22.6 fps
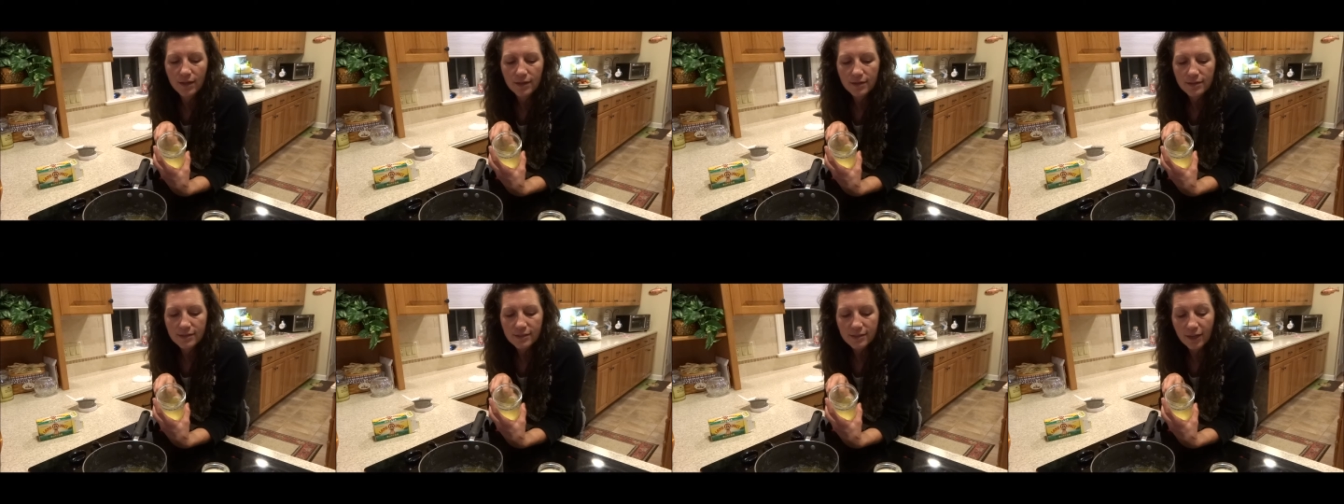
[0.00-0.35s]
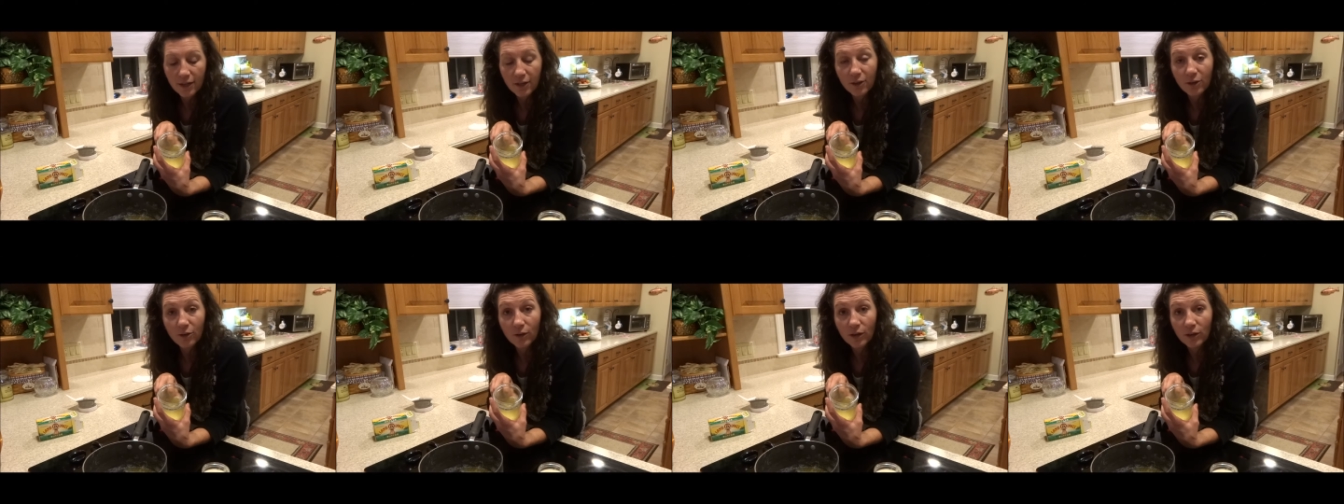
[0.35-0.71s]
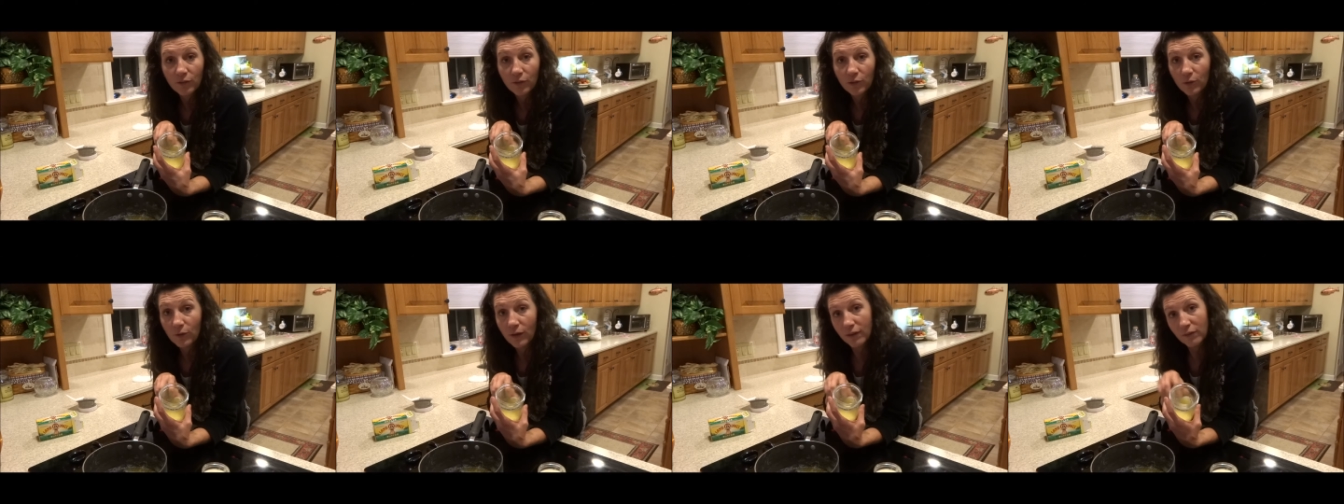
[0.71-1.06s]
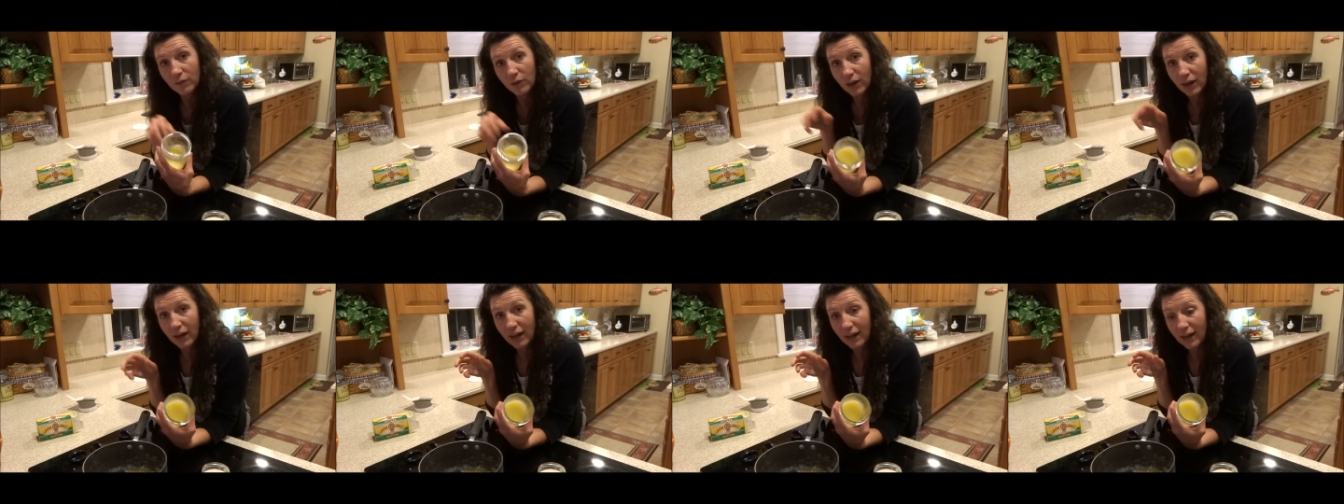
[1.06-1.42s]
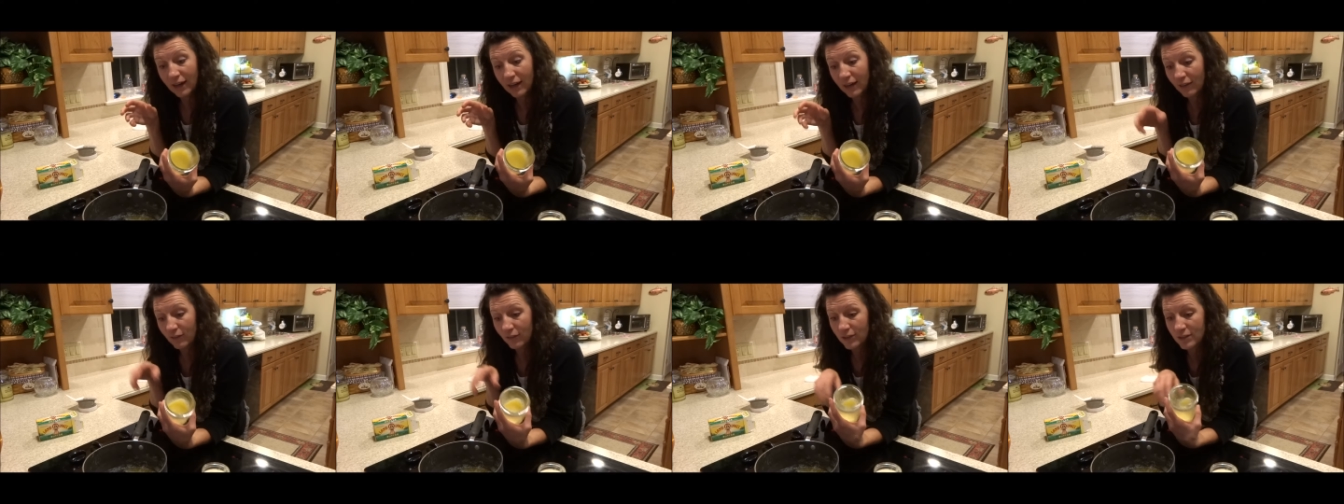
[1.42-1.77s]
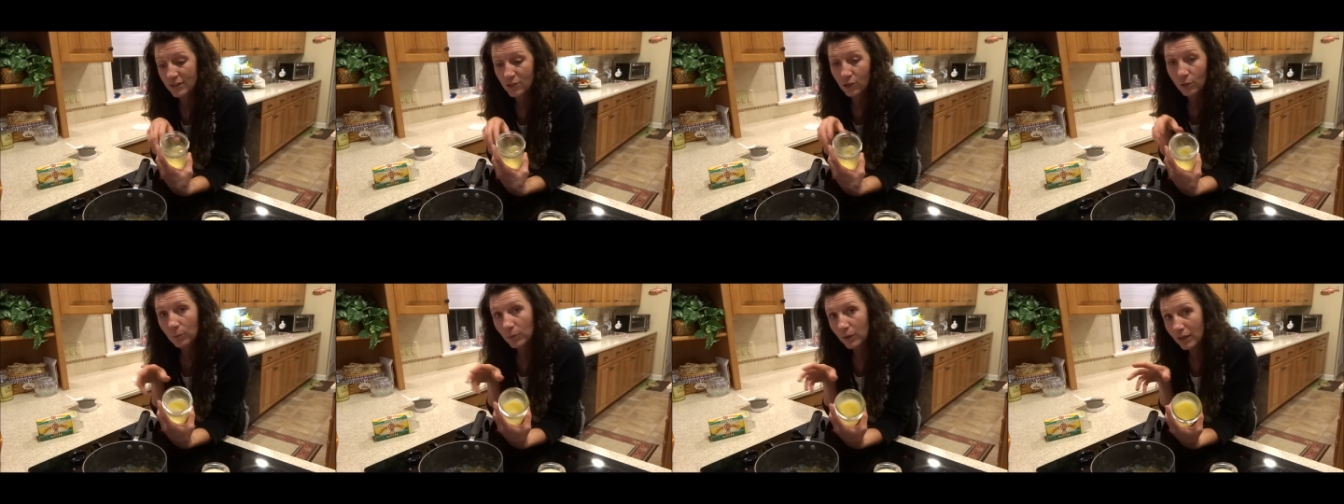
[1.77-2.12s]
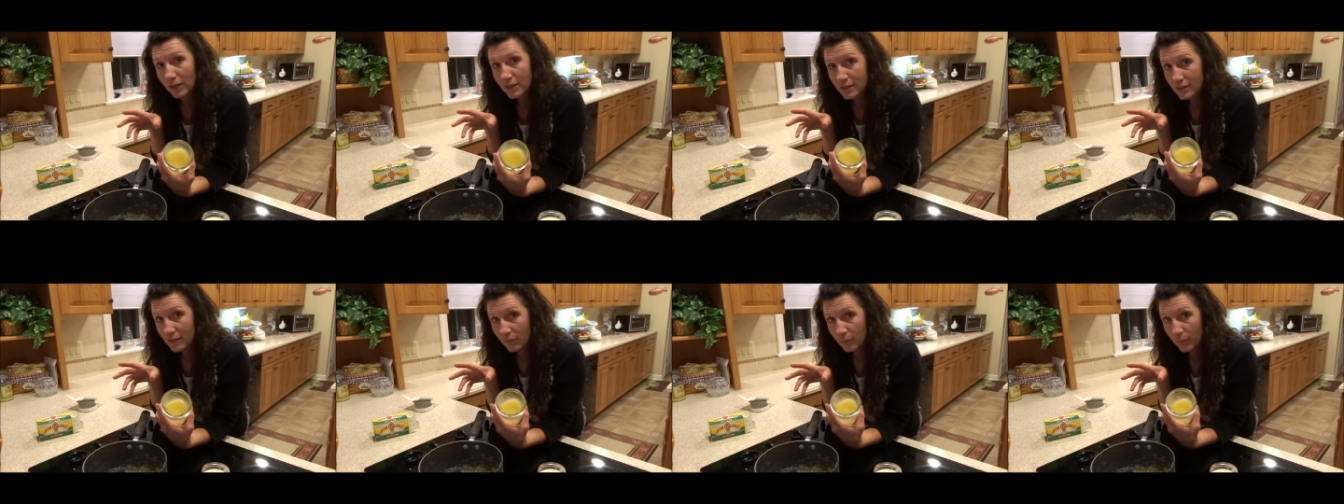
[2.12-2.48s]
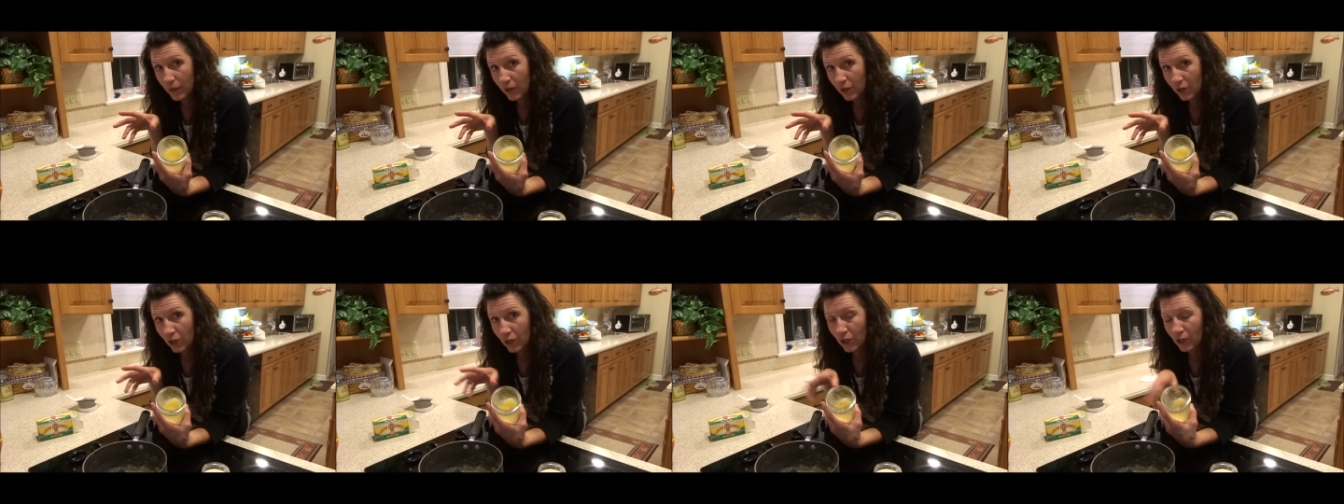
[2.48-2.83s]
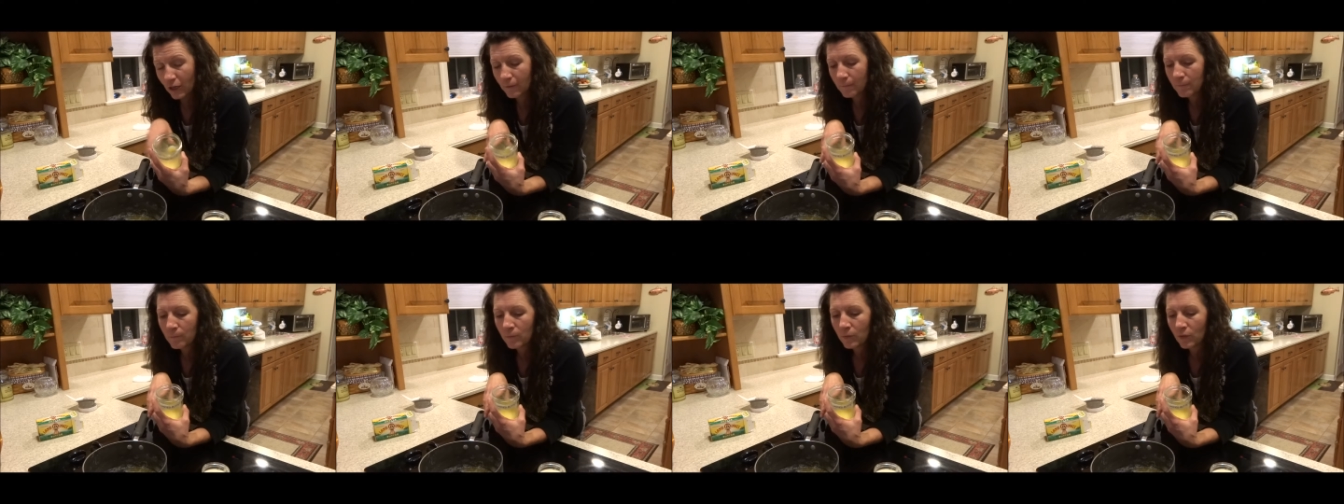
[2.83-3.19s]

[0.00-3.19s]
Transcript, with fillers: So if you ever have a surplus of butter,